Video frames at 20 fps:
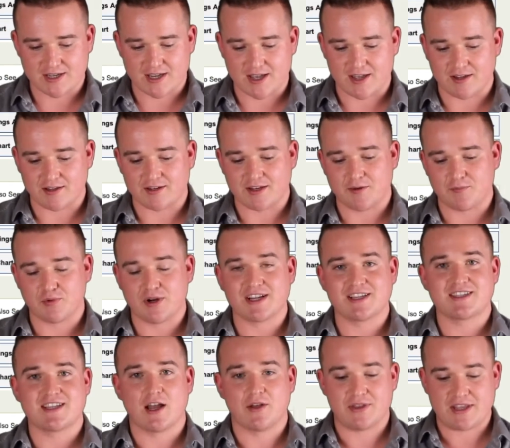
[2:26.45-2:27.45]
and it
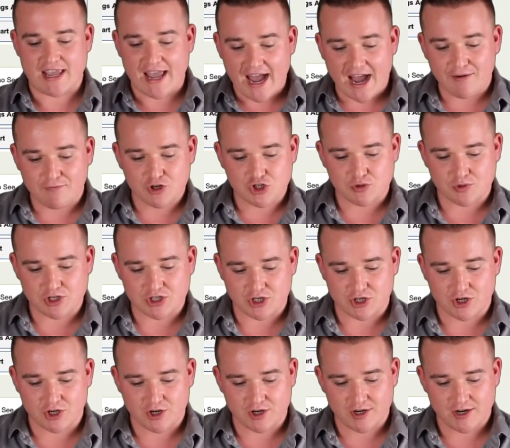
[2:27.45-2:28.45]
breaks down the average
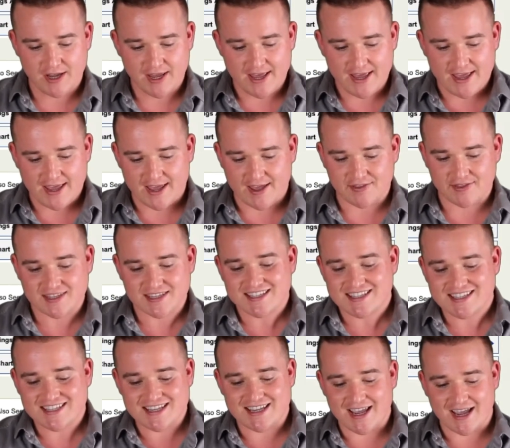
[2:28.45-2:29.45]
return and the
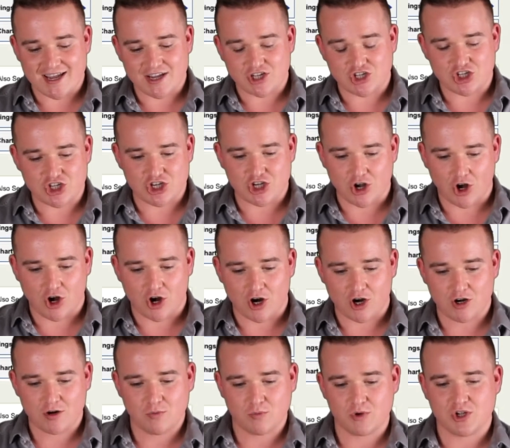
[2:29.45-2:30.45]
C A G
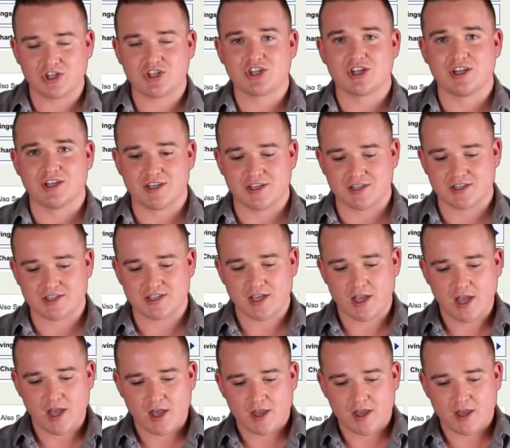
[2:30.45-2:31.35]
R, which is